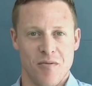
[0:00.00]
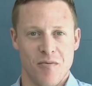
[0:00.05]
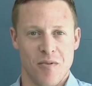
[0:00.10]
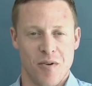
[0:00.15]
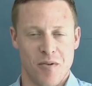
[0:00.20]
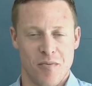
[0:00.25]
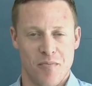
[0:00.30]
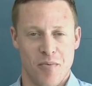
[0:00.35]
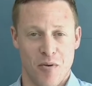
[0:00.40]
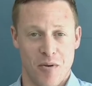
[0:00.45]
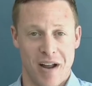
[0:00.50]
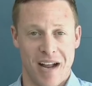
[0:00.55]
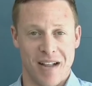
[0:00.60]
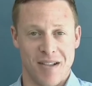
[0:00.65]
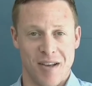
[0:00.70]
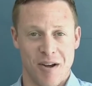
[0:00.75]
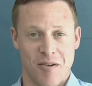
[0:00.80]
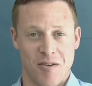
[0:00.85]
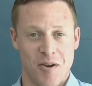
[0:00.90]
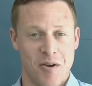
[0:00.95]
Reporting
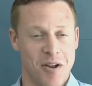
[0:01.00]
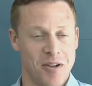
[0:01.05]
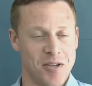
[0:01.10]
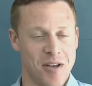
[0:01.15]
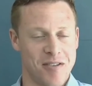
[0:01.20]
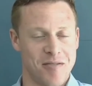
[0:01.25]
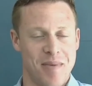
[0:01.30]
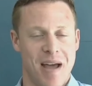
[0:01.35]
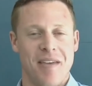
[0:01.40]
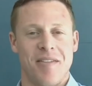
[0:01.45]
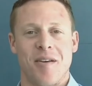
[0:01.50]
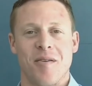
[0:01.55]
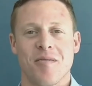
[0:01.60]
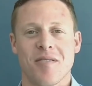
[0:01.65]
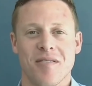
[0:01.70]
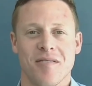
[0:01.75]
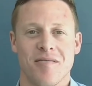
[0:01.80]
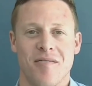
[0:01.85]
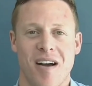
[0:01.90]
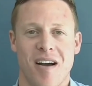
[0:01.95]
in Sarasota, Joseph
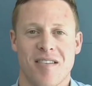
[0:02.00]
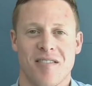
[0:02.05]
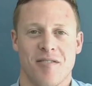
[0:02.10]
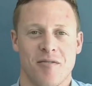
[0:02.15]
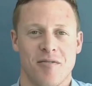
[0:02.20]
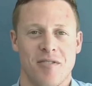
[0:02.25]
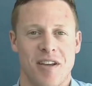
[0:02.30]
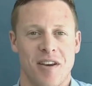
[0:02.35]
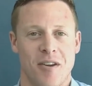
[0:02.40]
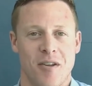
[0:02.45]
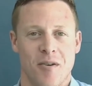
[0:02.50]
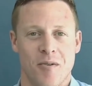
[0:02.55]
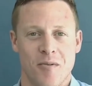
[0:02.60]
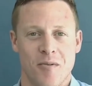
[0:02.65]
Matthews, Fox 13